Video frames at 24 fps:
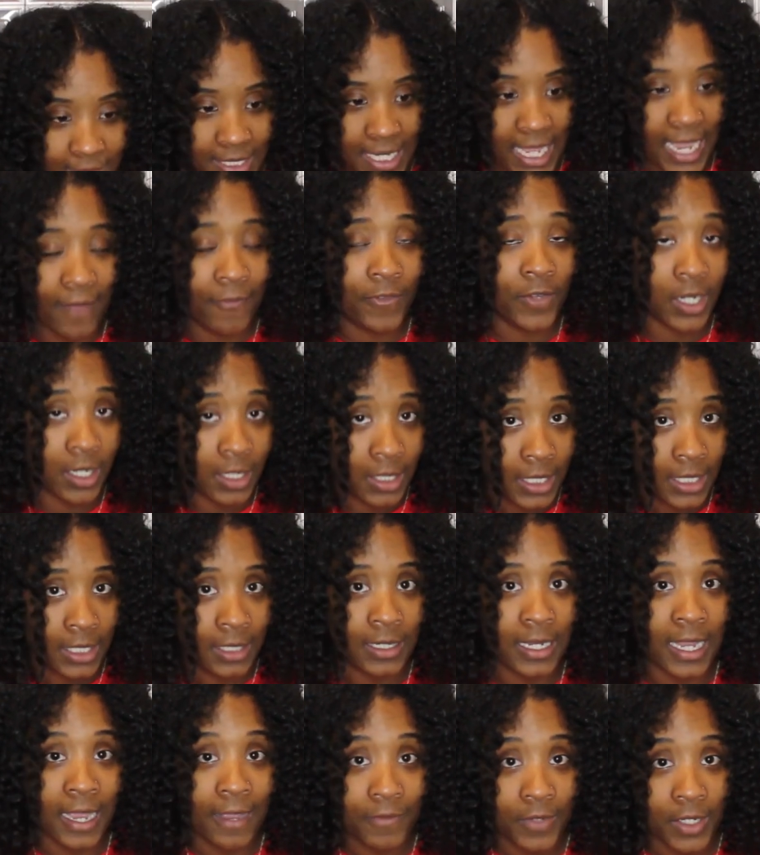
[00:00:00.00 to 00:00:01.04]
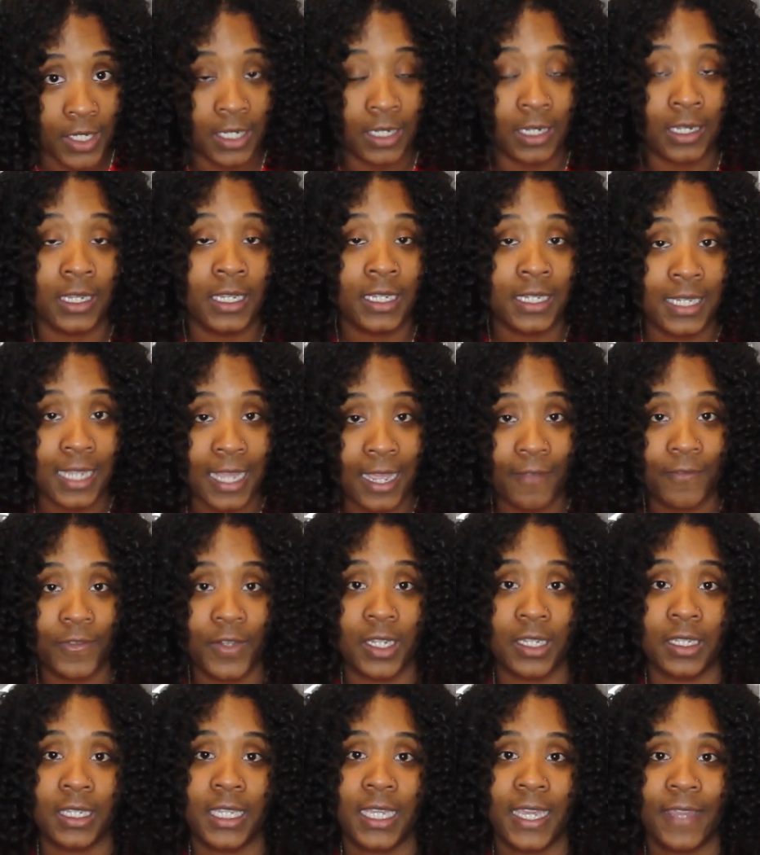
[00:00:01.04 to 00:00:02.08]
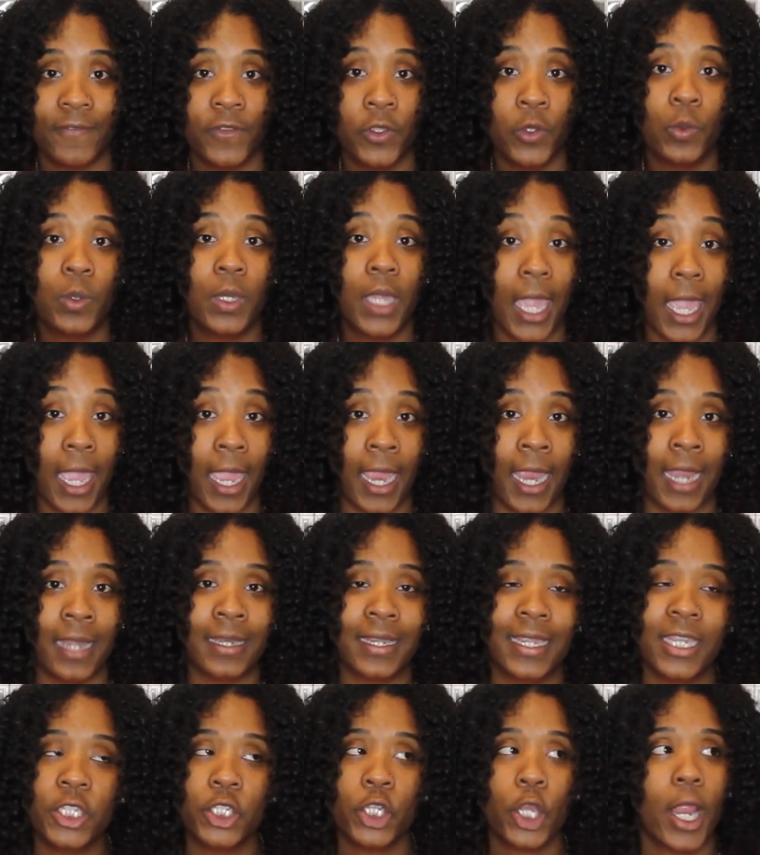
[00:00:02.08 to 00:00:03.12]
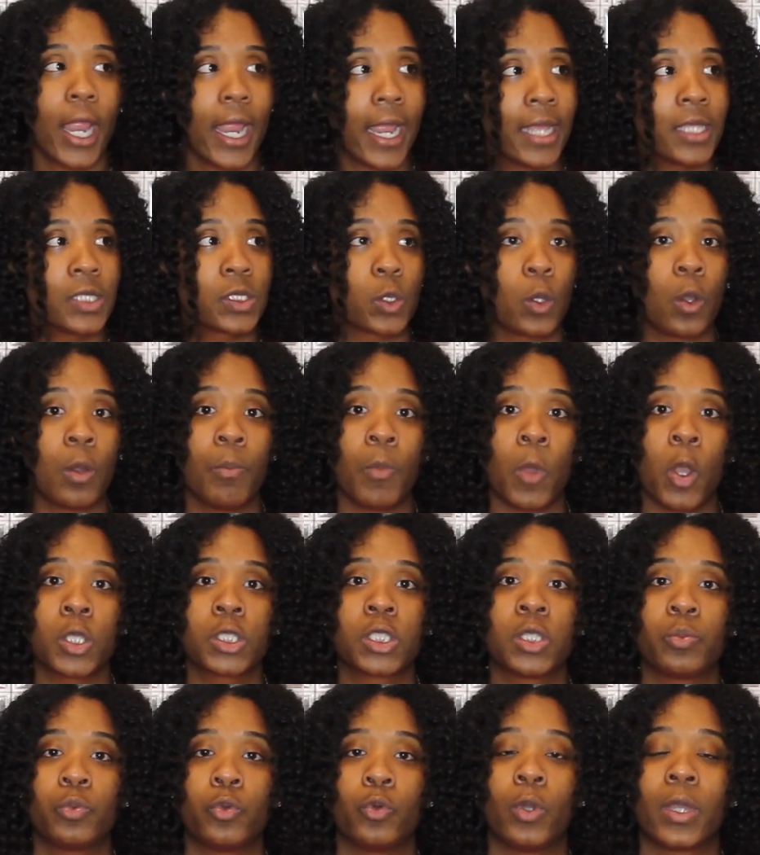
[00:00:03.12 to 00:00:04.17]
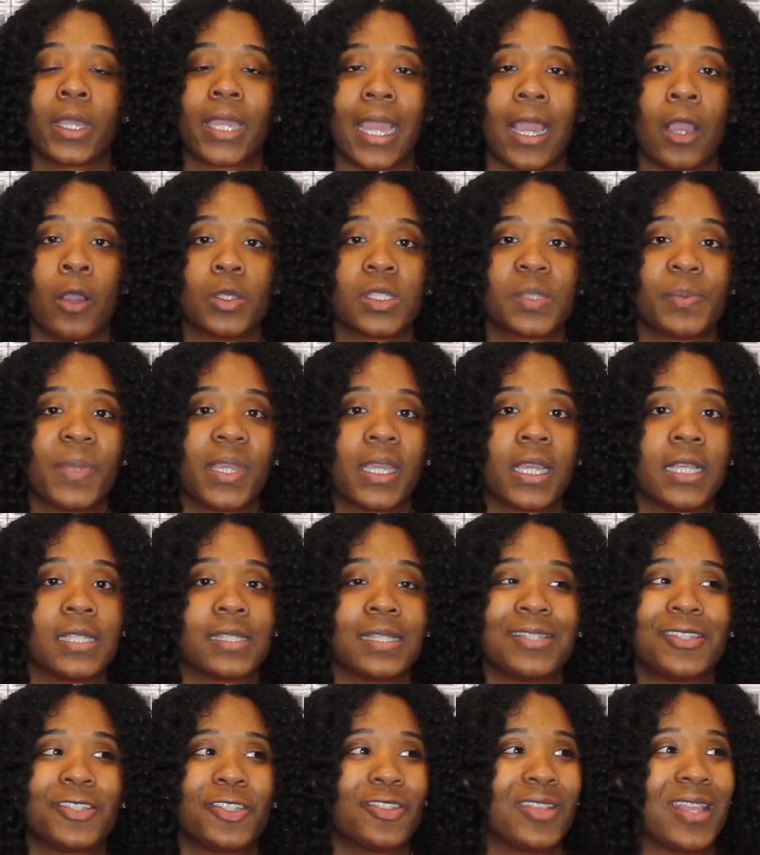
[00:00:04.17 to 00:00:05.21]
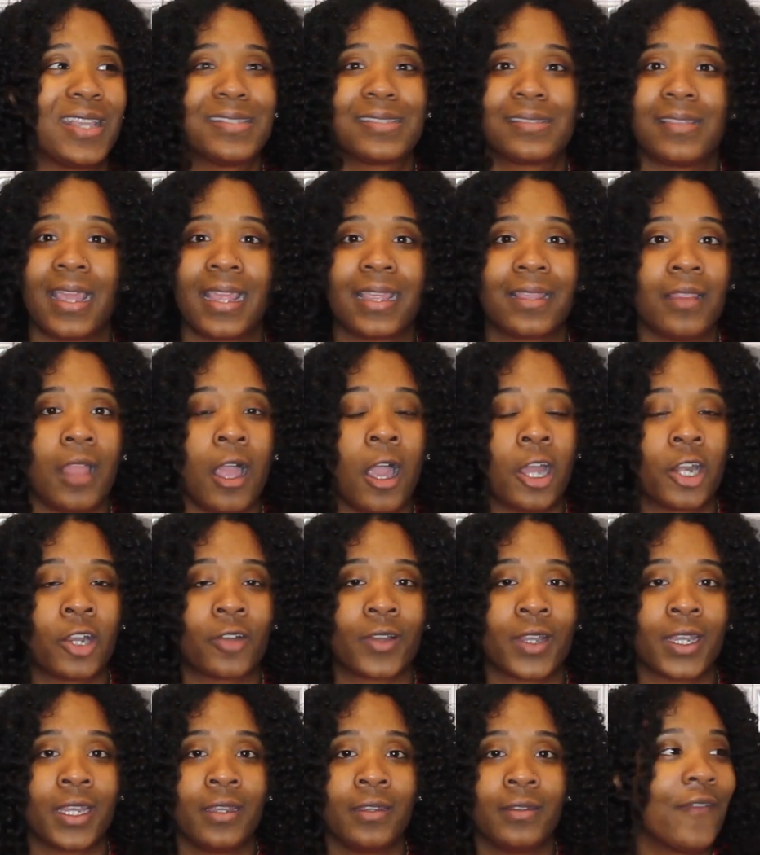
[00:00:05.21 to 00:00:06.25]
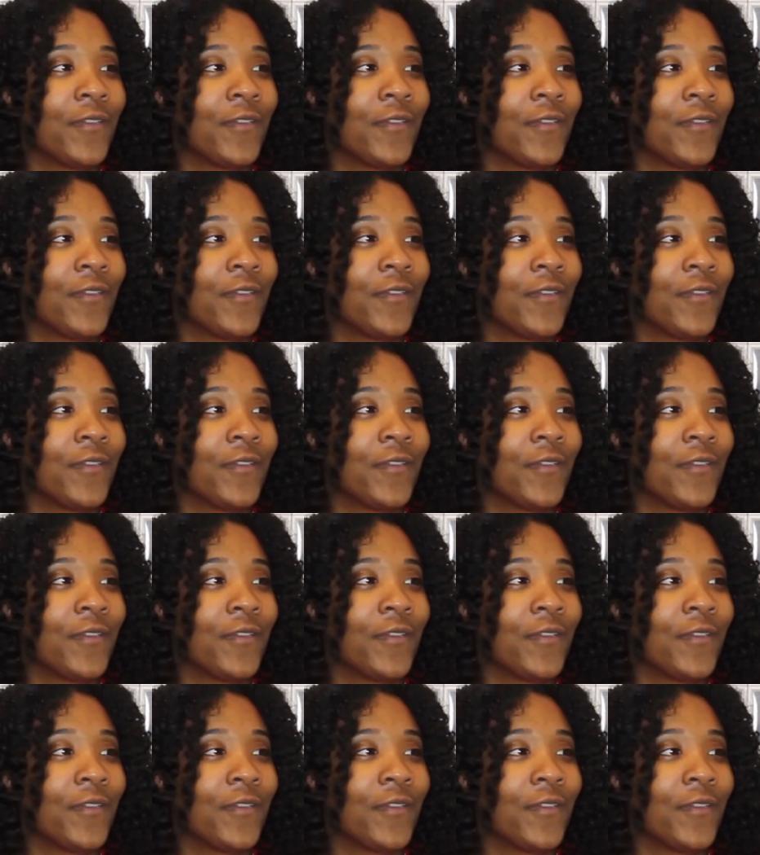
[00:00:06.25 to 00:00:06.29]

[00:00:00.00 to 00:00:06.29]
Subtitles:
definitely, if you can, get your hands on multiple accounts, because it's like lottery.